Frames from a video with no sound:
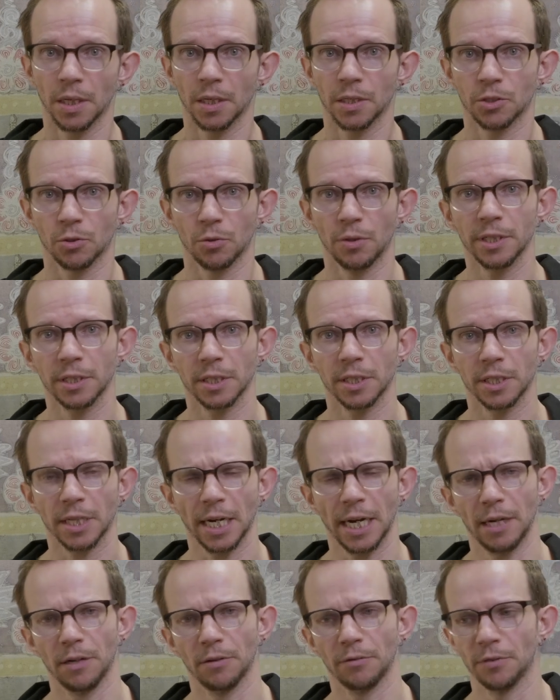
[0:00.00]
So this is
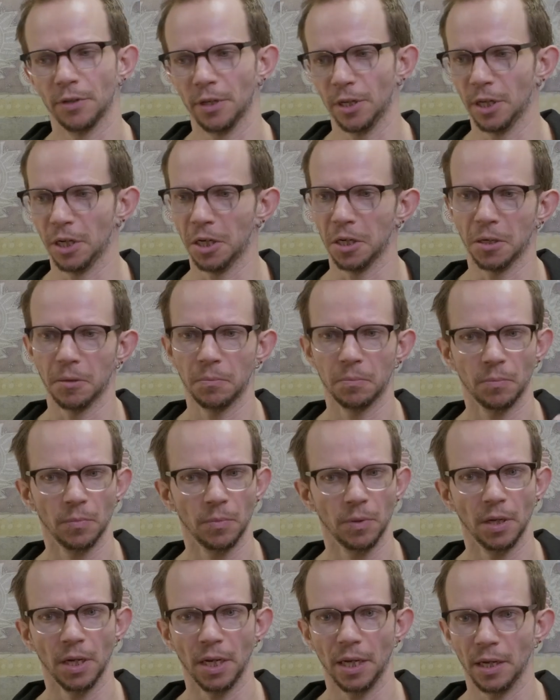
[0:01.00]
kind of a
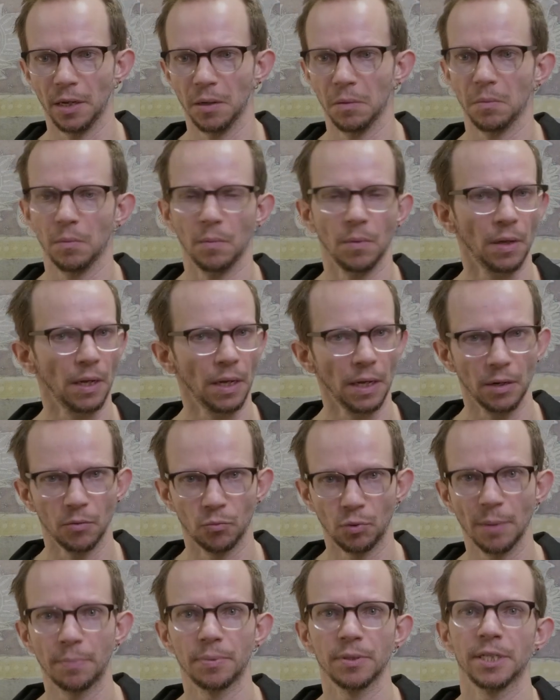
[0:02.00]

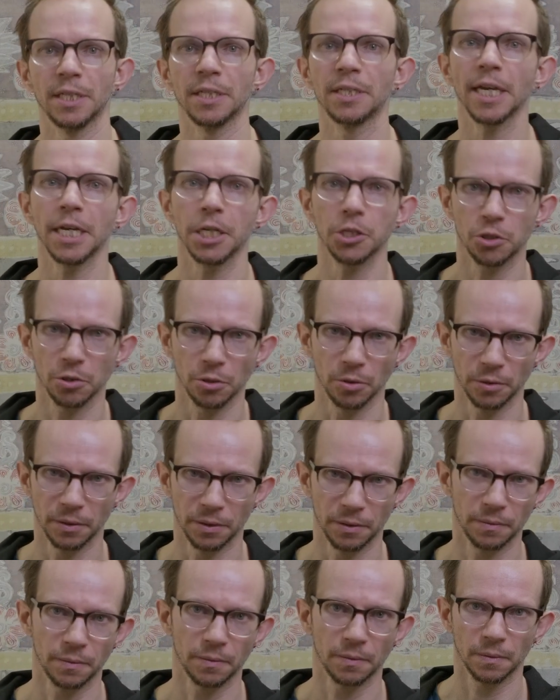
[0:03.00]
representational
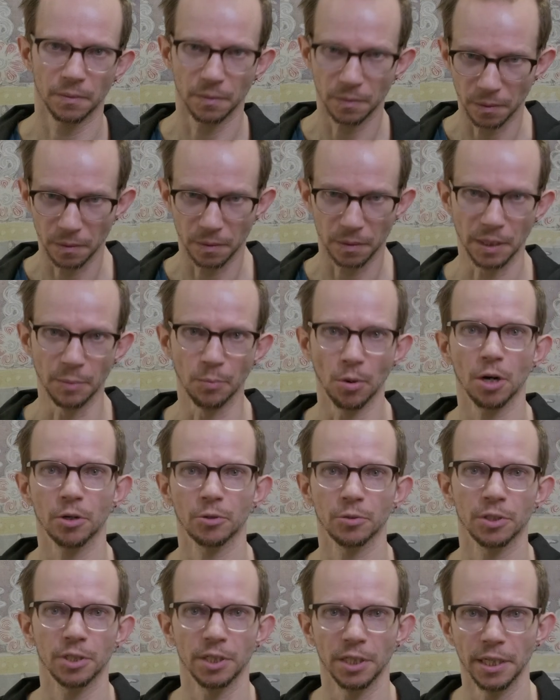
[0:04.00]

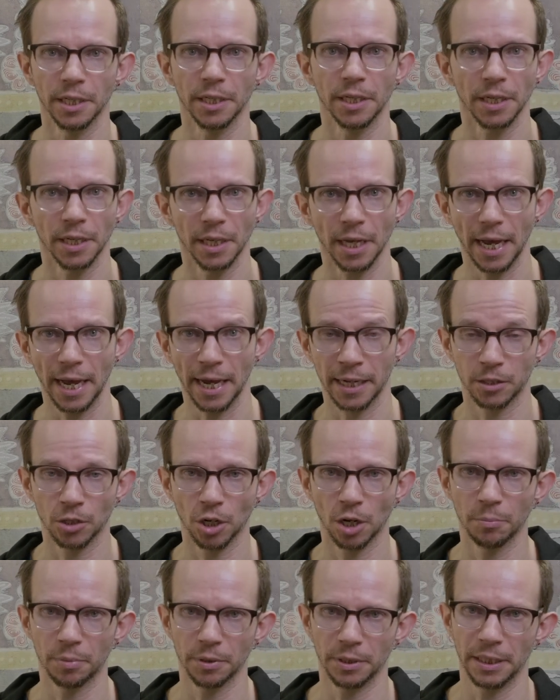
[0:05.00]
democracy at
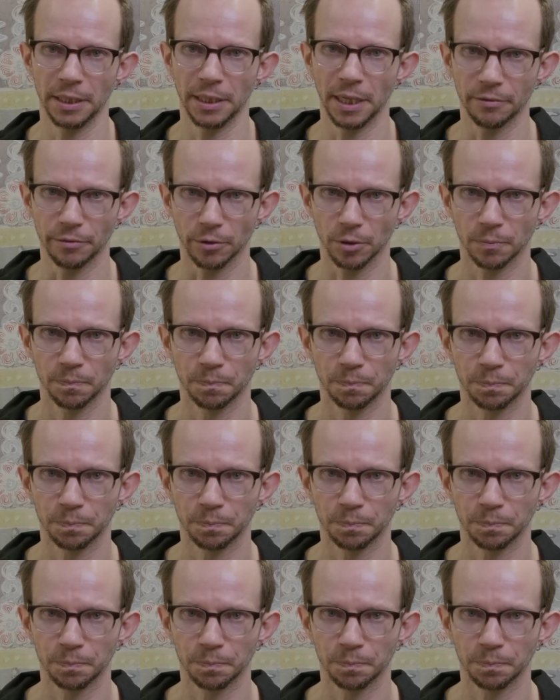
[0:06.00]
company level.